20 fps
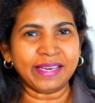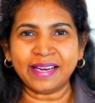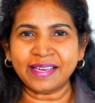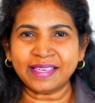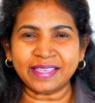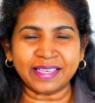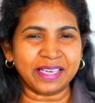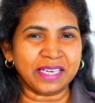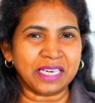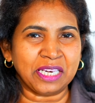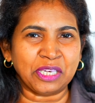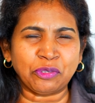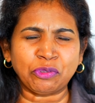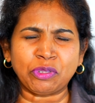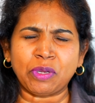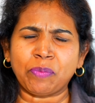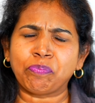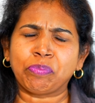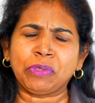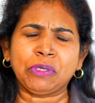entering into
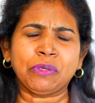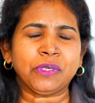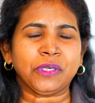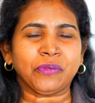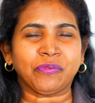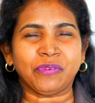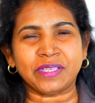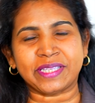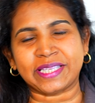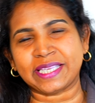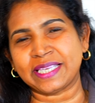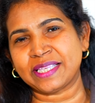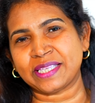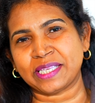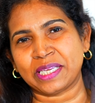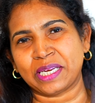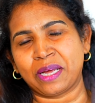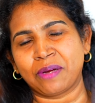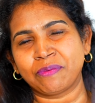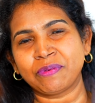the beautiful
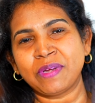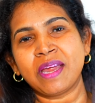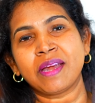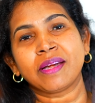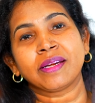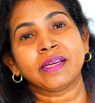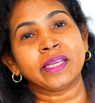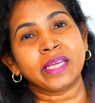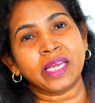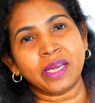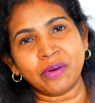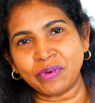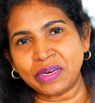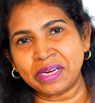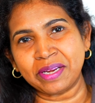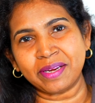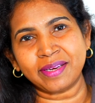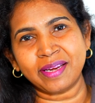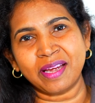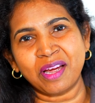season of
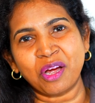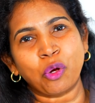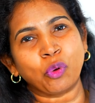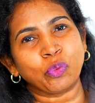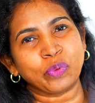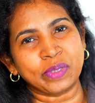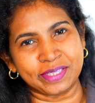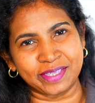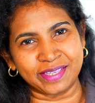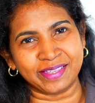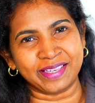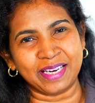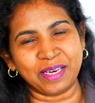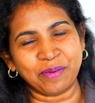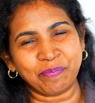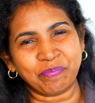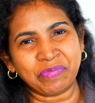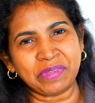Davidic victory,